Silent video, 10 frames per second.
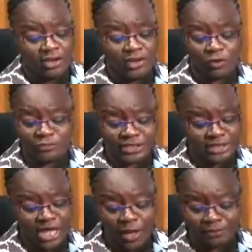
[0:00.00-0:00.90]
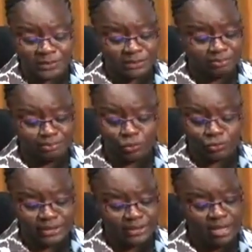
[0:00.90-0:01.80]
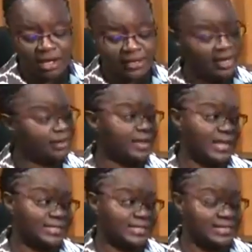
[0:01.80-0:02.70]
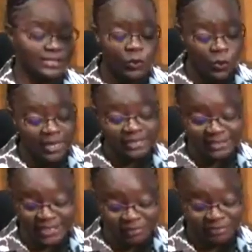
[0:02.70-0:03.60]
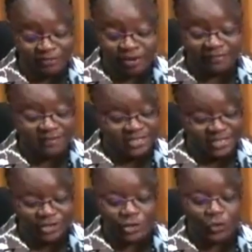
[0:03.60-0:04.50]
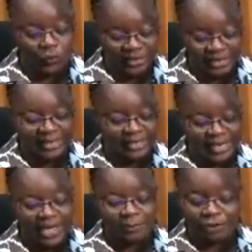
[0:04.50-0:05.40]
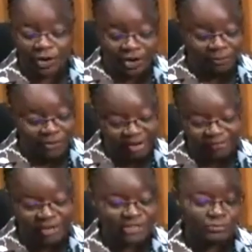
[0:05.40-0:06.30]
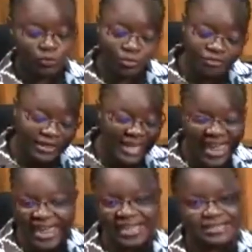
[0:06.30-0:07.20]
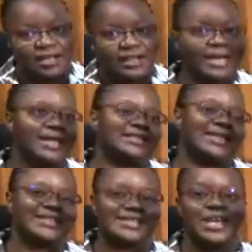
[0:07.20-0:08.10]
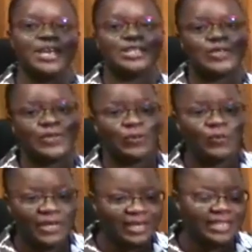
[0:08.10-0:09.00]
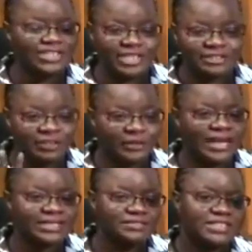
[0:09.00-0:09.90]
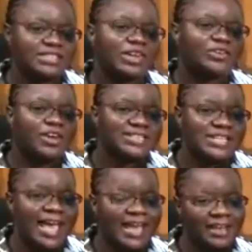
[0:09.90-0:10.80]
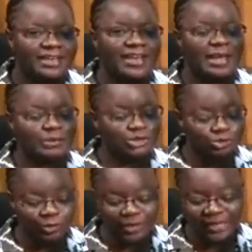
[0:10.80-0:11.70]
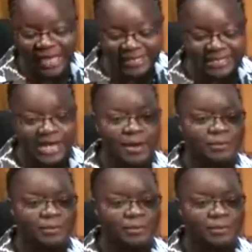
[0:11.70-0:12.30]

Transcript: love stops, booze, all kind of niceness. So as I said before, Foster Care Week, prayer breakfast, movie night, all kind of things. So the week is just filled with activities across the island, and I'm sure that